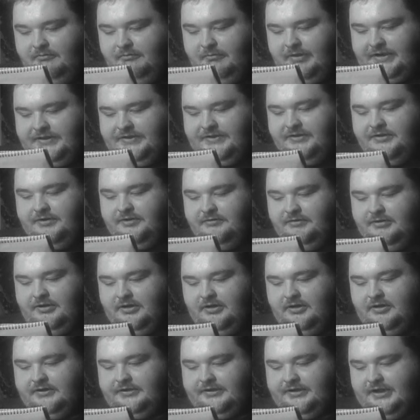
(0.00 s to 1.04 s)
Mata
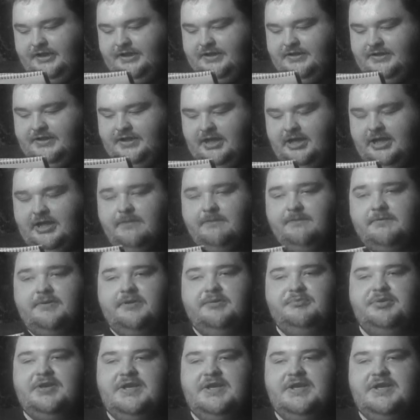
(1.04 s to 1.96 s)
Nui Online Game for the